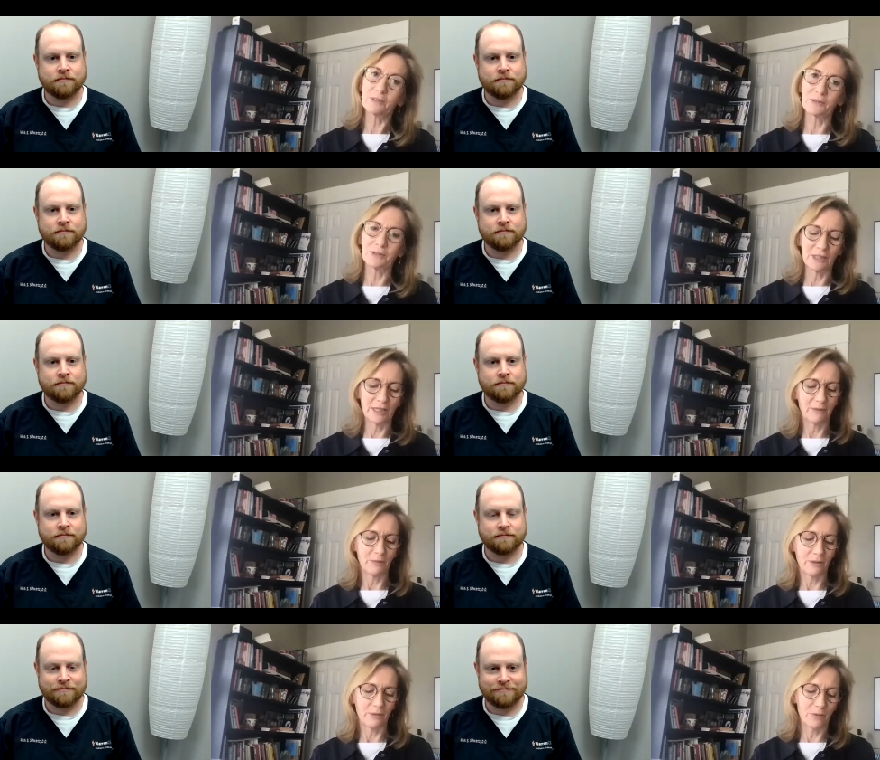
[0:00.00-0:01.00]
Speaker 1: surgeon
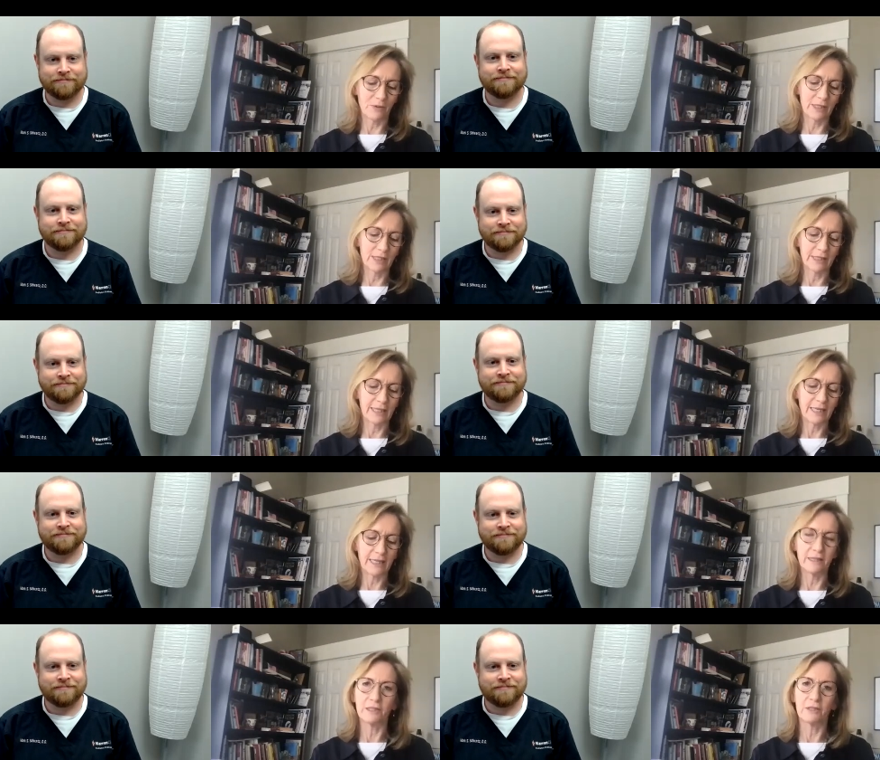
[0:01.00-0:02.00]
with Warren Clinic
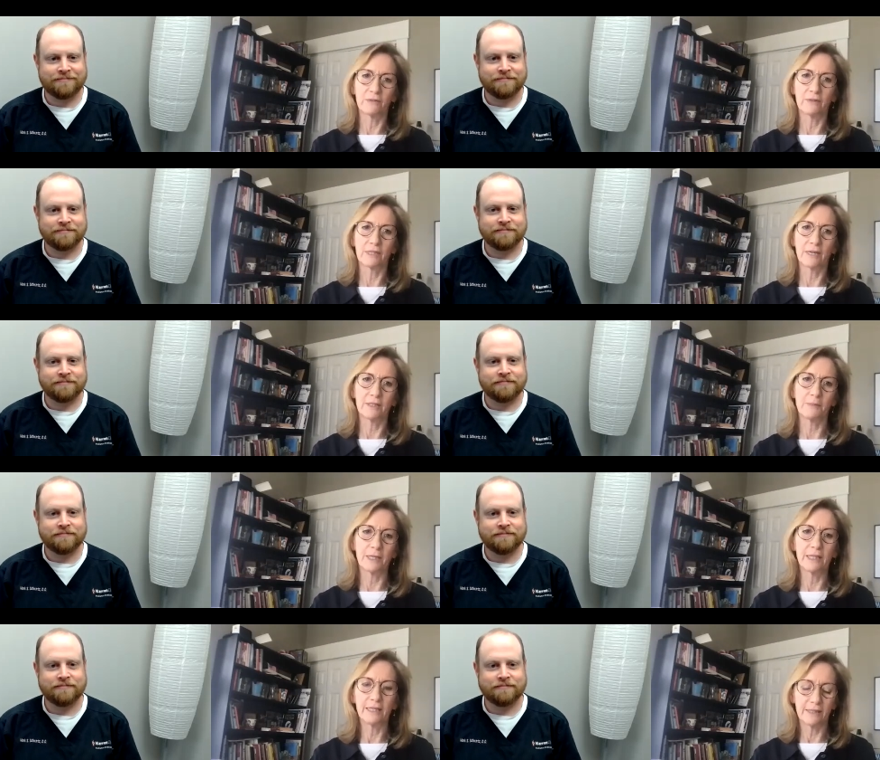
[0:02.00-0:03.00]
and the Children's
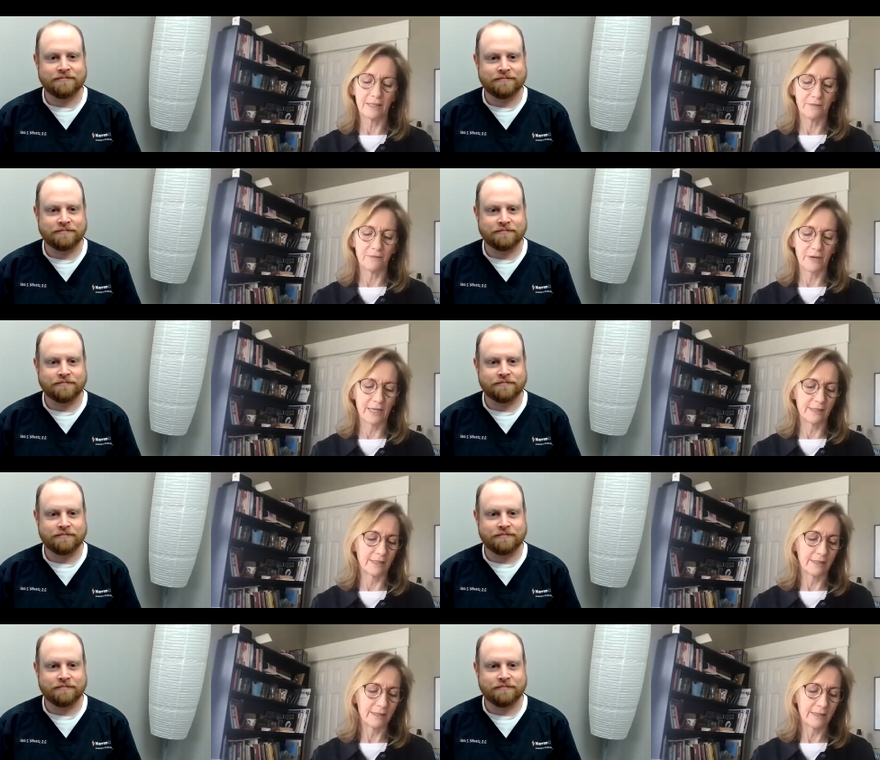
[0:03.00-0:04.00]
Hospital at St.
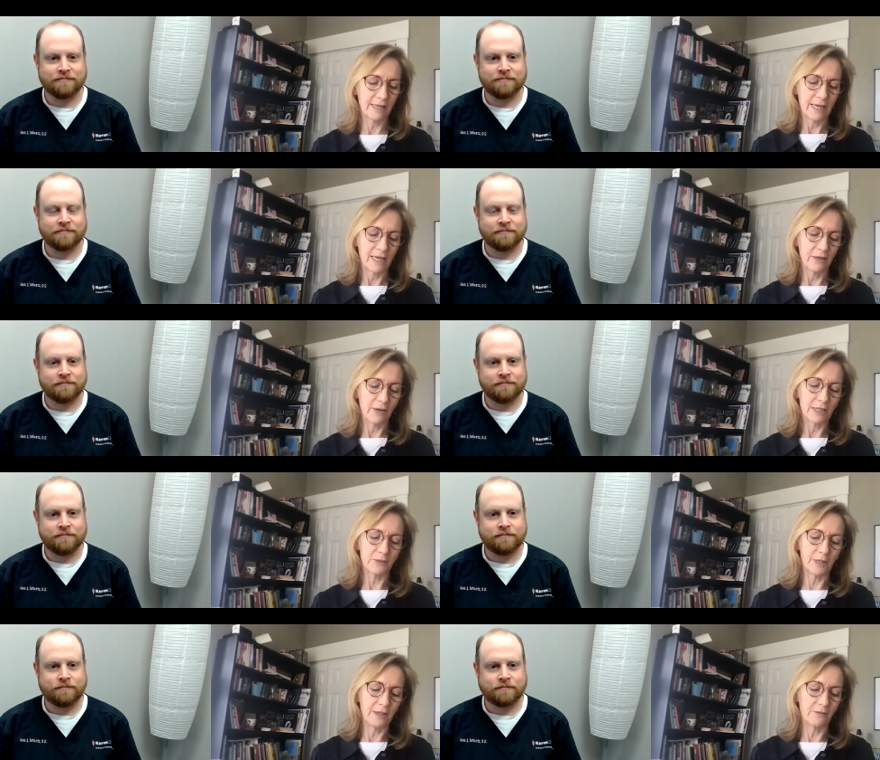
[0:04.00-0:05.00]
Francis. He
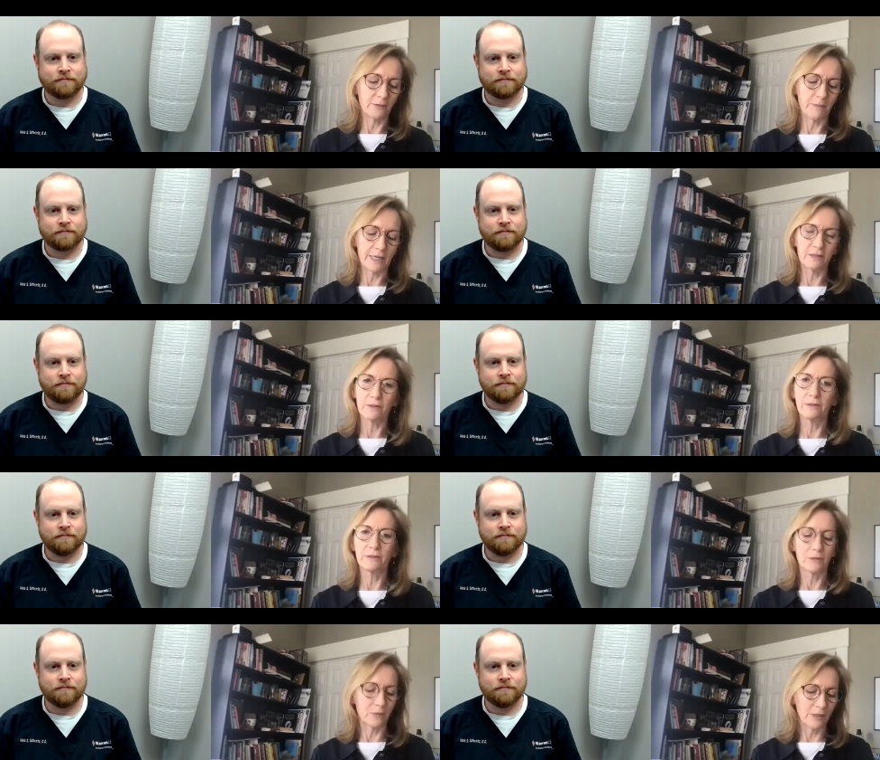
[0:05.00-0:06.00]
graduated from medical
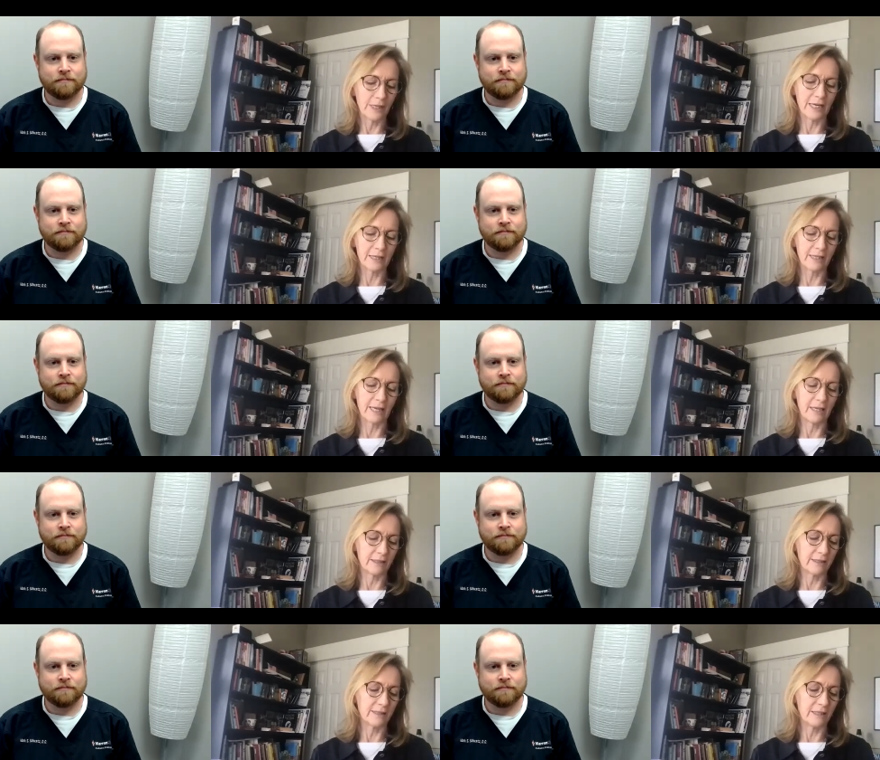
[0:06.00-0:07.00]
school at the
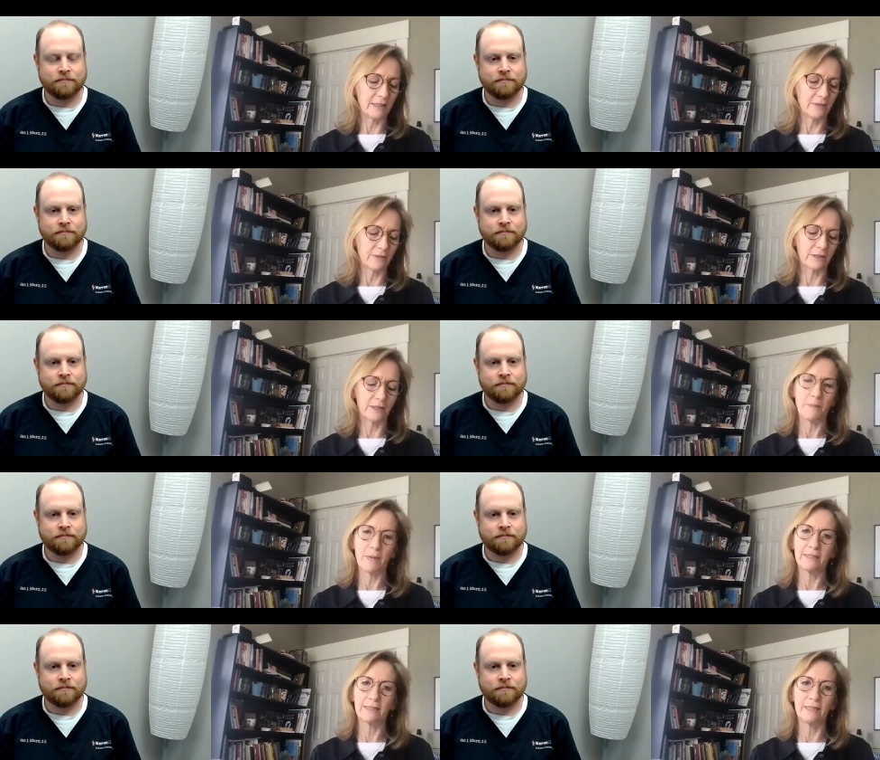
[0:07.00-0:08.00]
Kansas City University of
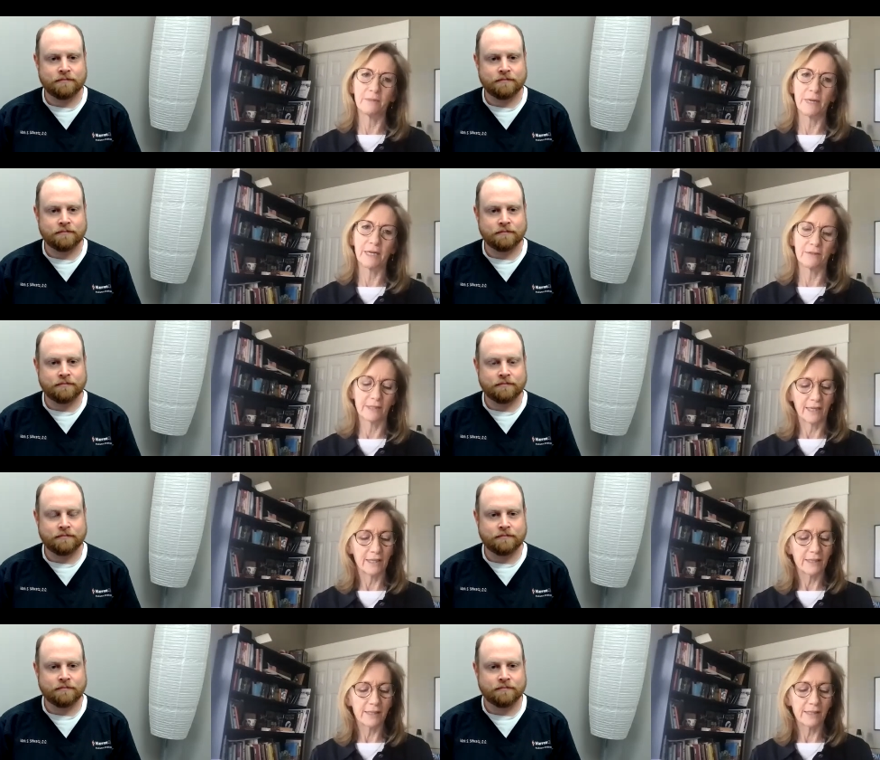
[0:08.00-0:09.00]
Medicine and
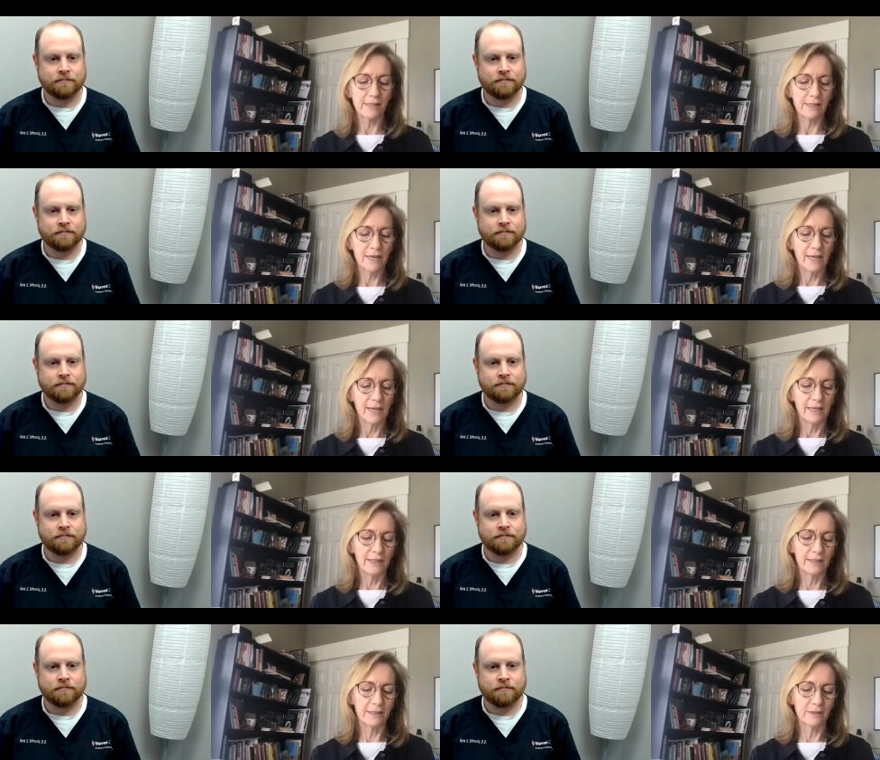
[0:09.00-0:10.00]
Biosciences. He
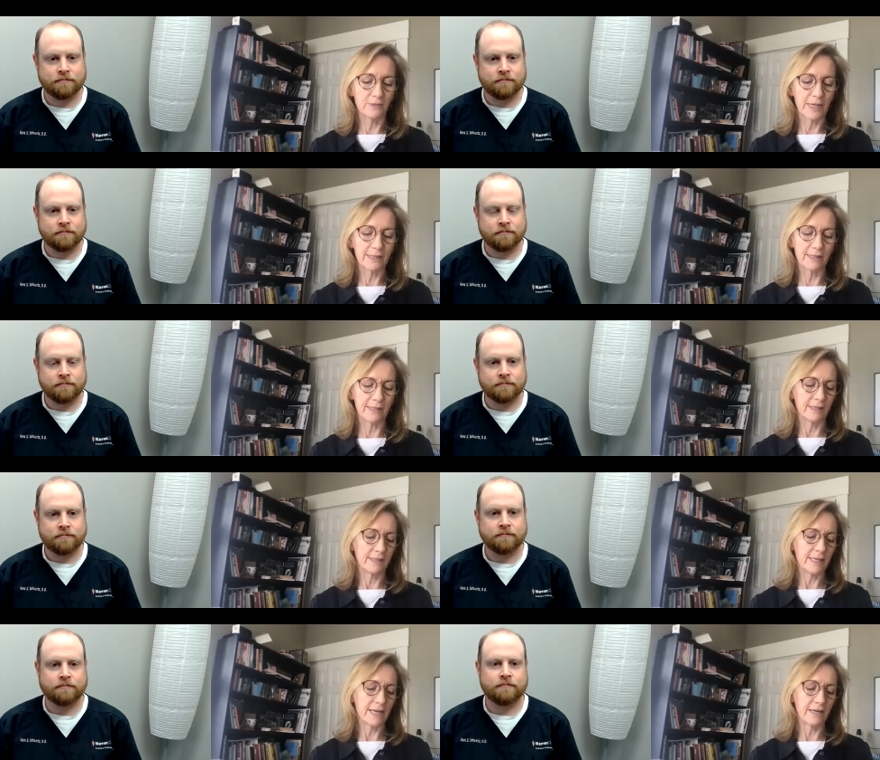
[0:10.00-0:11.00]
did his
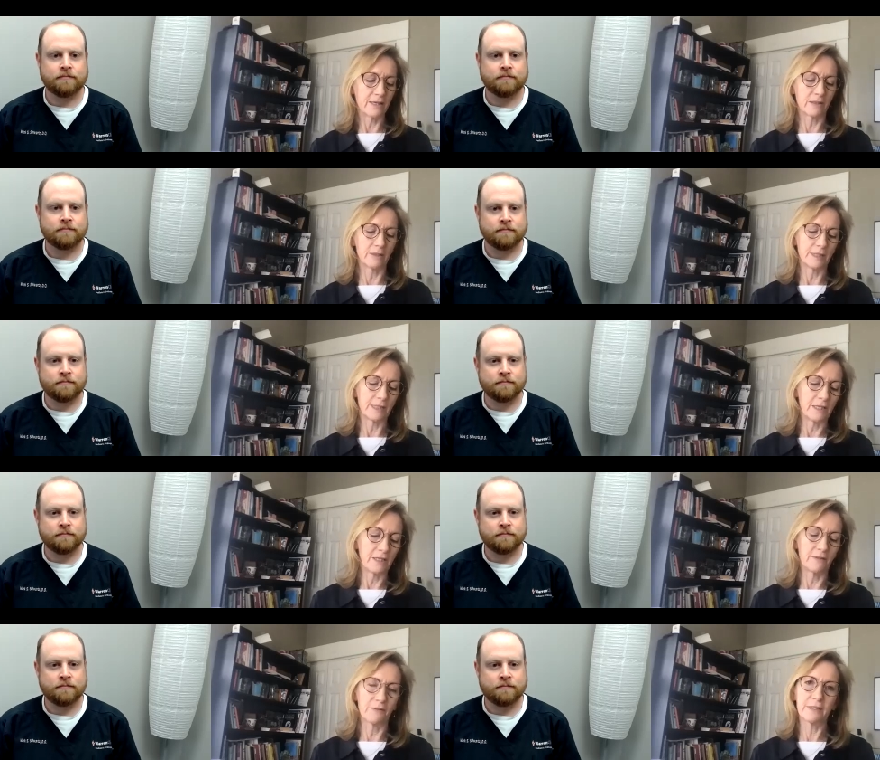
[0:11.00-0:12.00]
residency at Oklahoma State
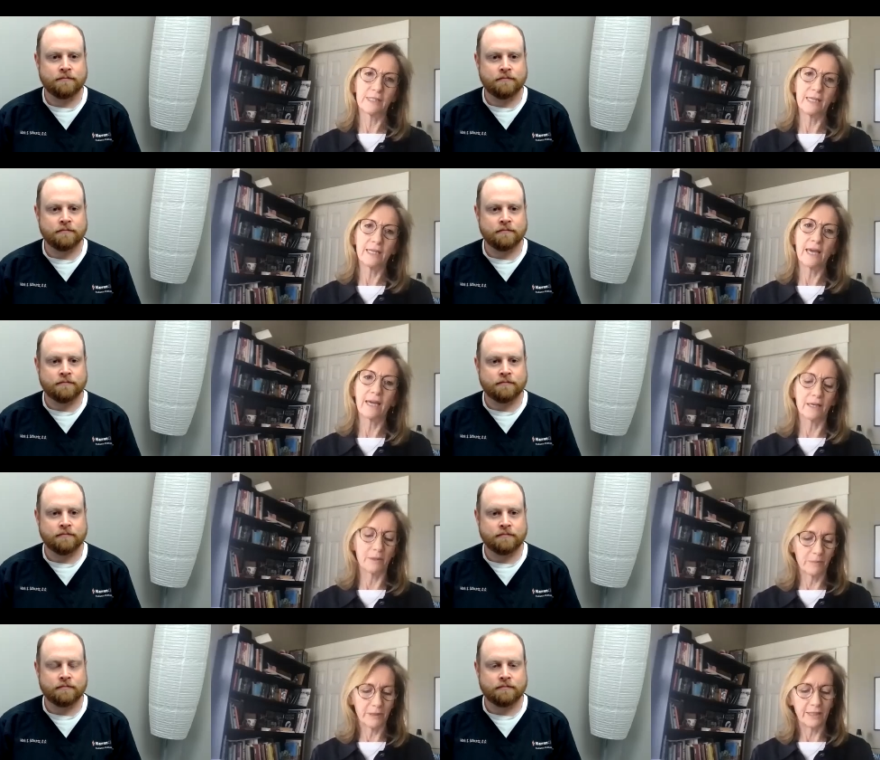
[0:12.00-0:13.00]
University and
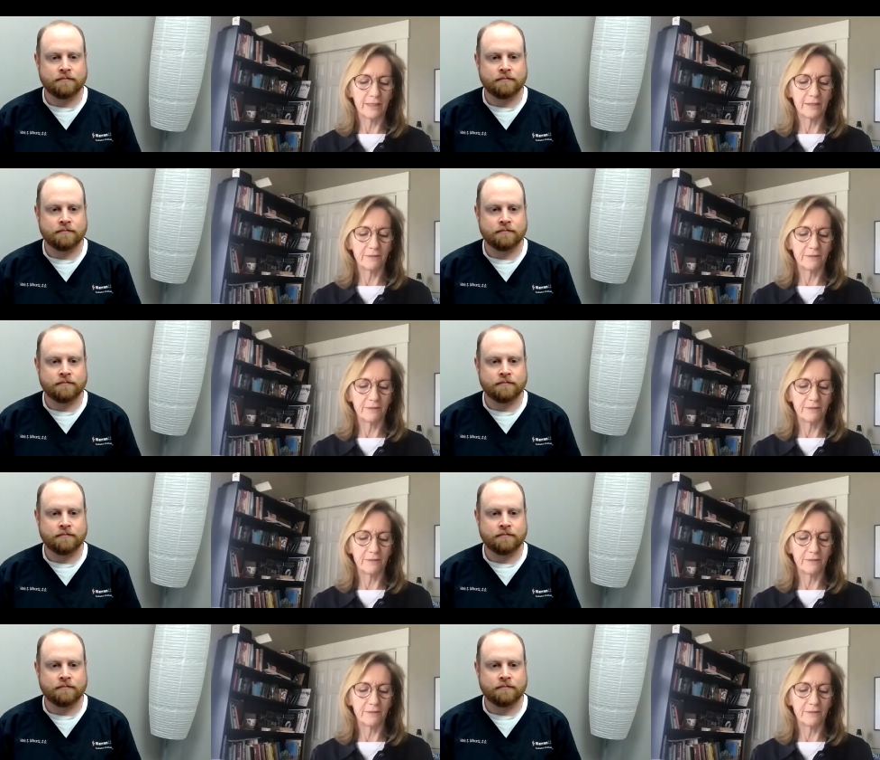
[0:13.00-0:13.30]
completed